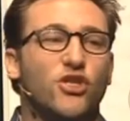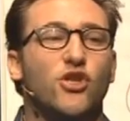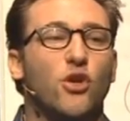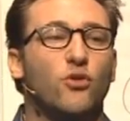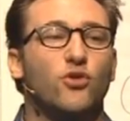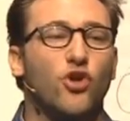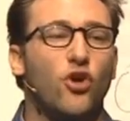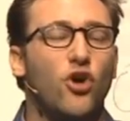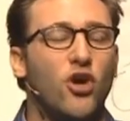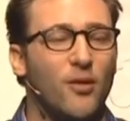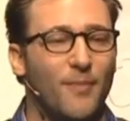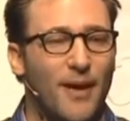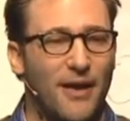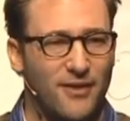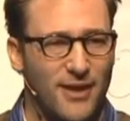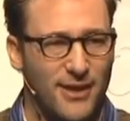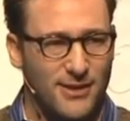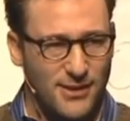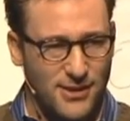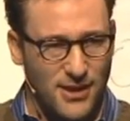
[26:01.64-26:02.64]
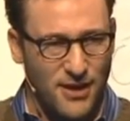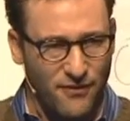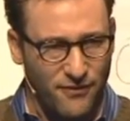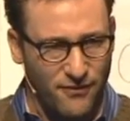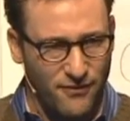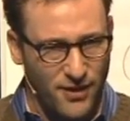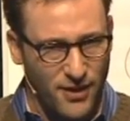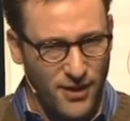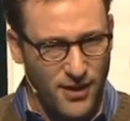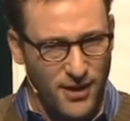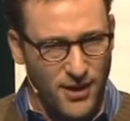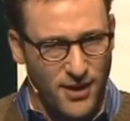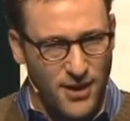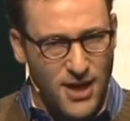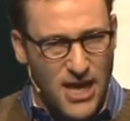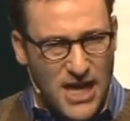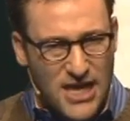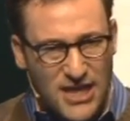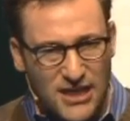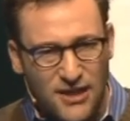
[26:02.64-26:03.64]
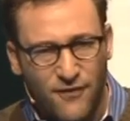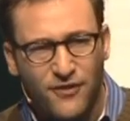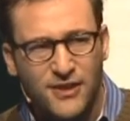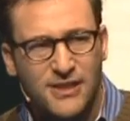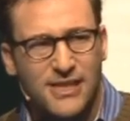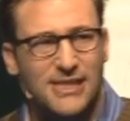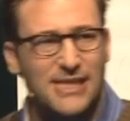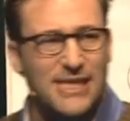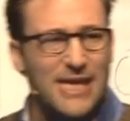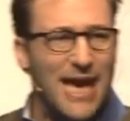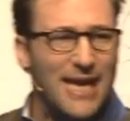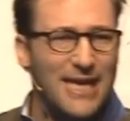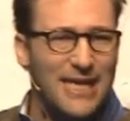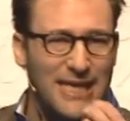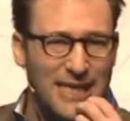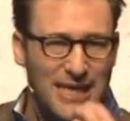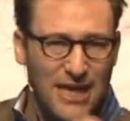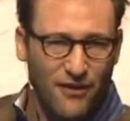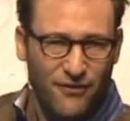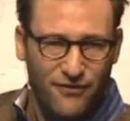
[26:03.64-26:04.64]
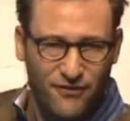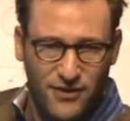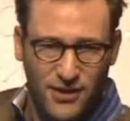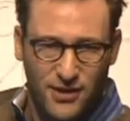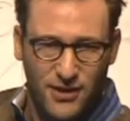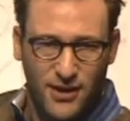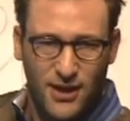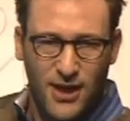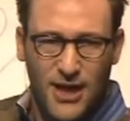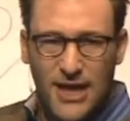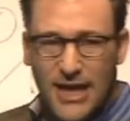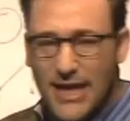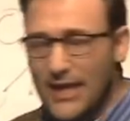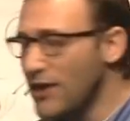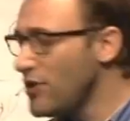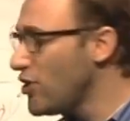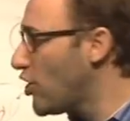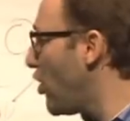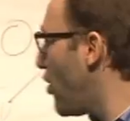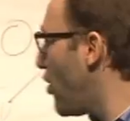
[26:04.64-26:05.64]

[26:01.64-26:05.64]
don't talk about that stuff. The difference is he had a gift. He didn't go